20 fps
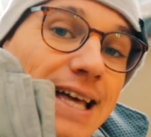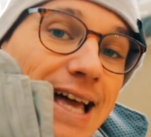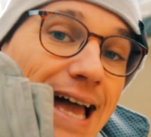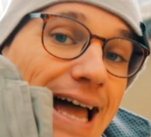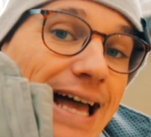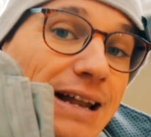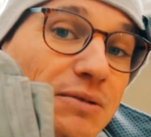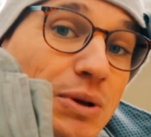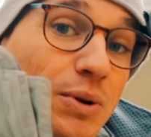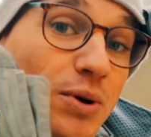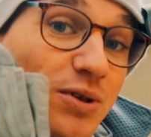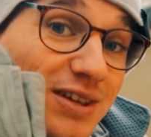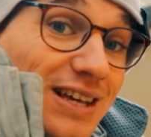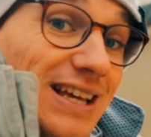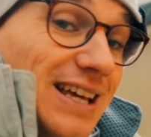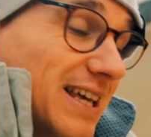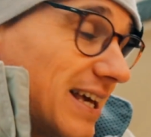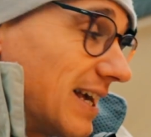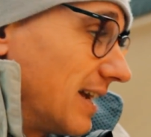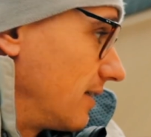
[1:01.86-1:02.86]
and we were
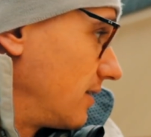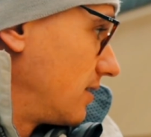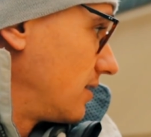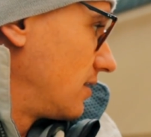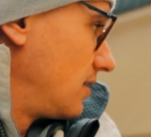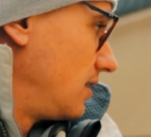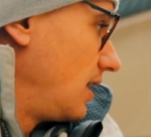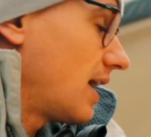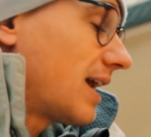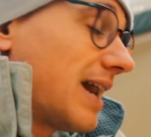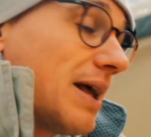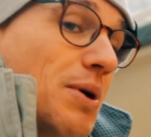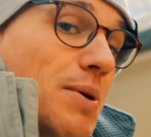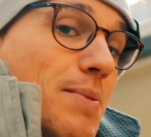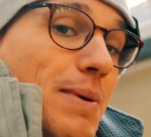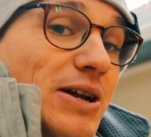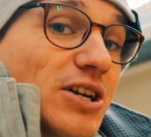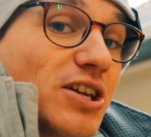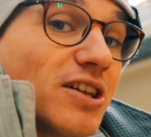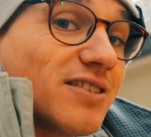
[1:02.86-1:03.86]
sinking. Luckily, we
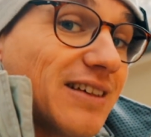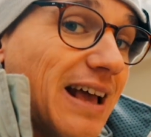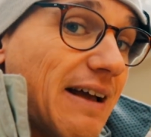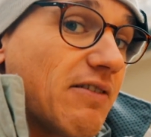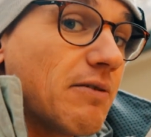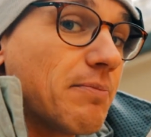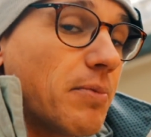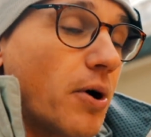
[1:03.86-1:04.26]
managed to save the